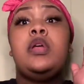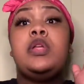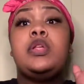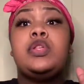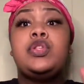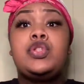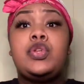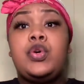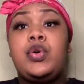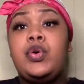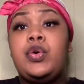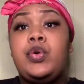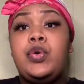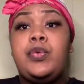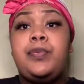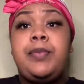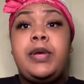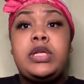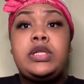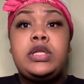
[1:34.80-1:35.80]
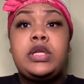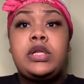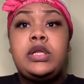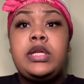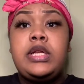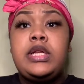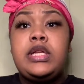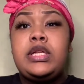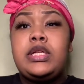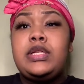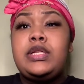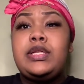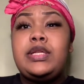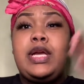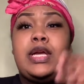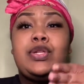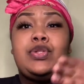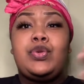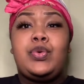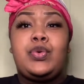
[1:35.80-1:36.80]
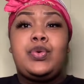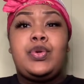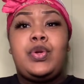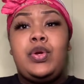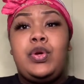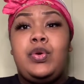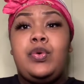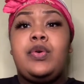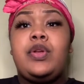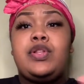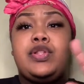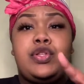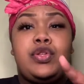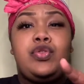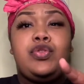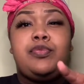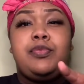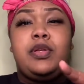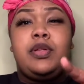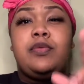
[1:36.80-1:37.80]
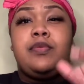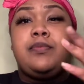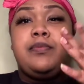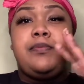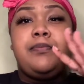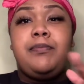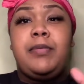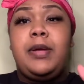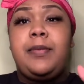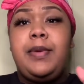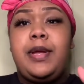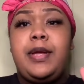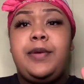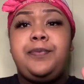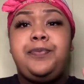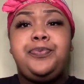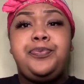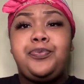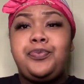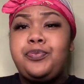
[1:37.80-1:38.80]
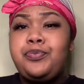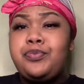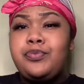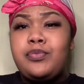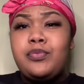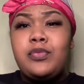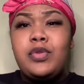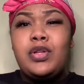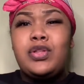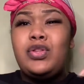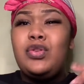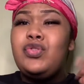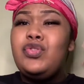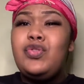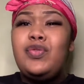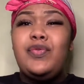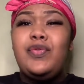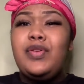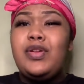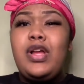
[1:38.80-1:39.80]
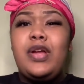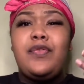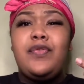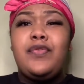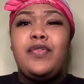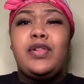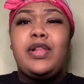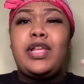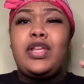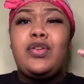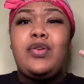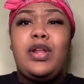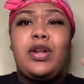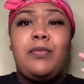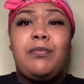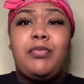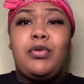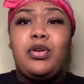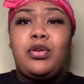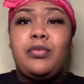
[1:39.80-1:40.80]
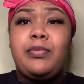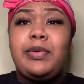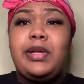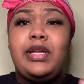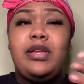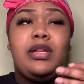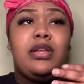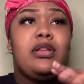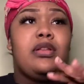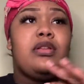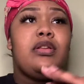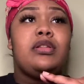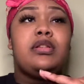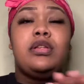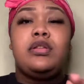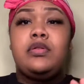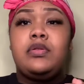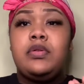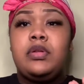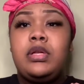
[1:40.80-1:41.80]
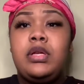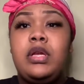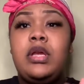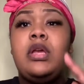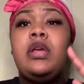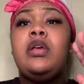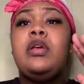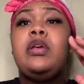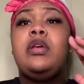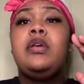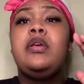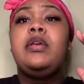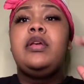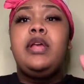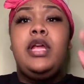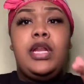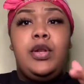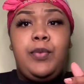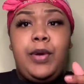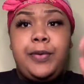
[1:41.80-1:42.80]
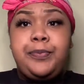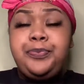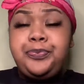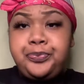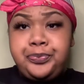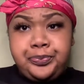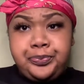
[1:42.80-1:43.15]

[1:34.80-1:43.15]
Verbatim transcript: So basically, yes or no, excuse me, my bad. Don't you feel, ever feel like you had a burp and it didn't? Anyway,